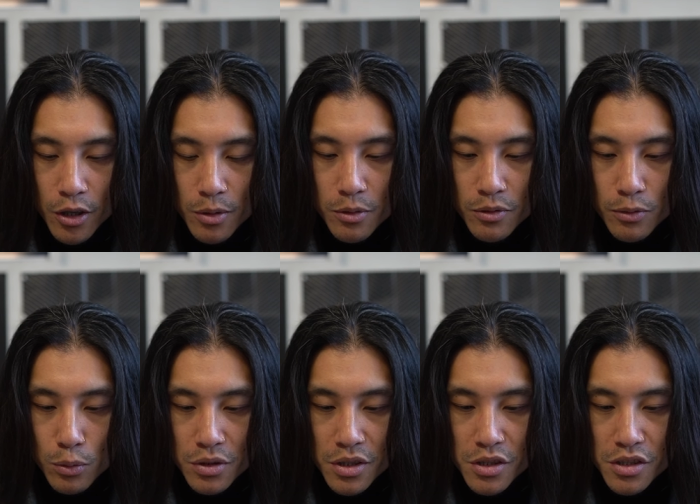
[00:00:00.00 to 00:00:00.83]
variable
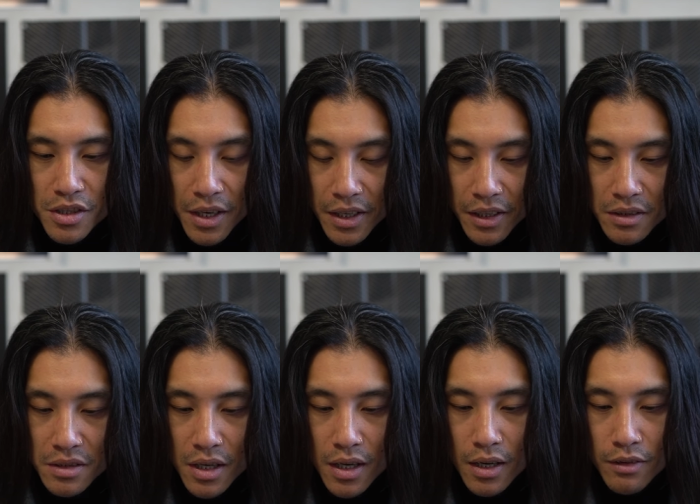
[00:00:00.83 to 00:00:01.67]
voltage
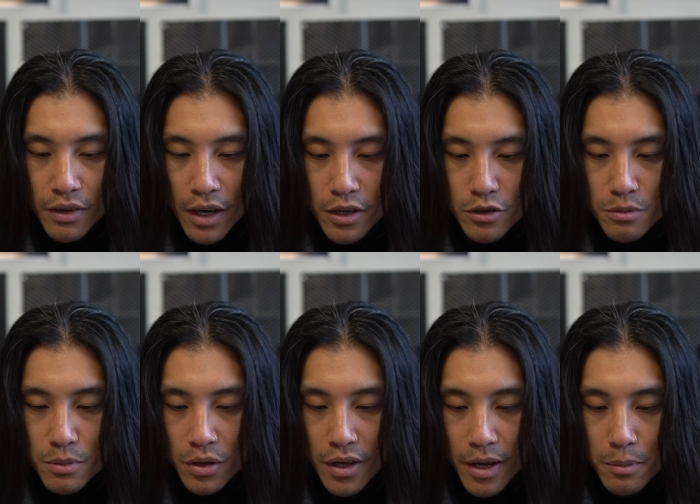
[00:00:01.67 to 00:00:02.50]
settings, 500
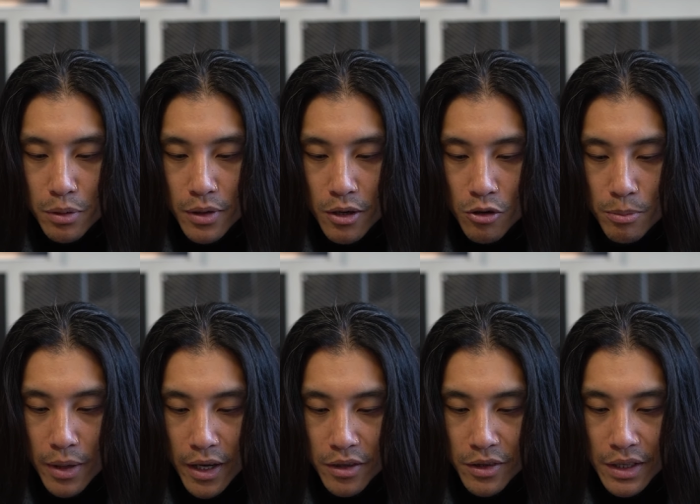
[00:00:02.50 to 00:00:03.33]
milliamp per hour
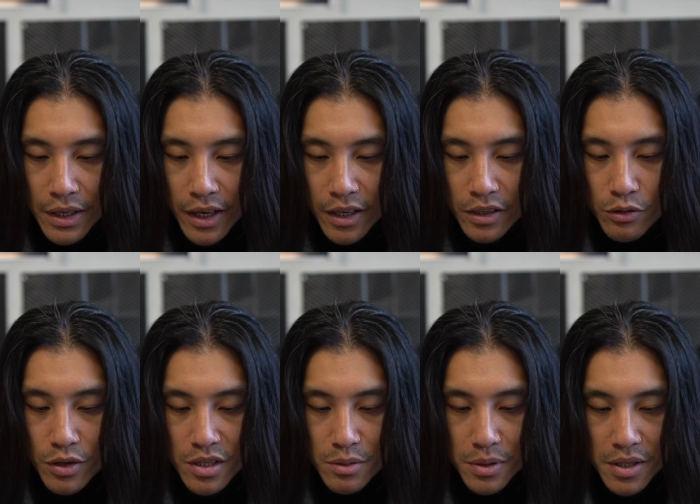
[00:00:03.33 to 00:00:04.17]
battery and
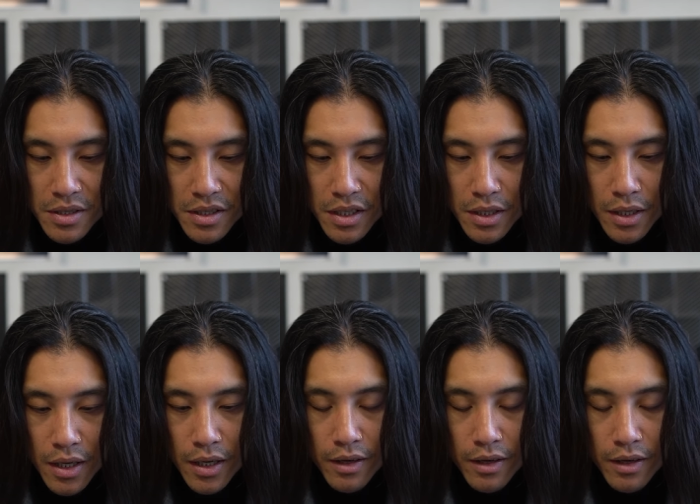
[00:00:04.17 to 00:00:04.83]
USB-C,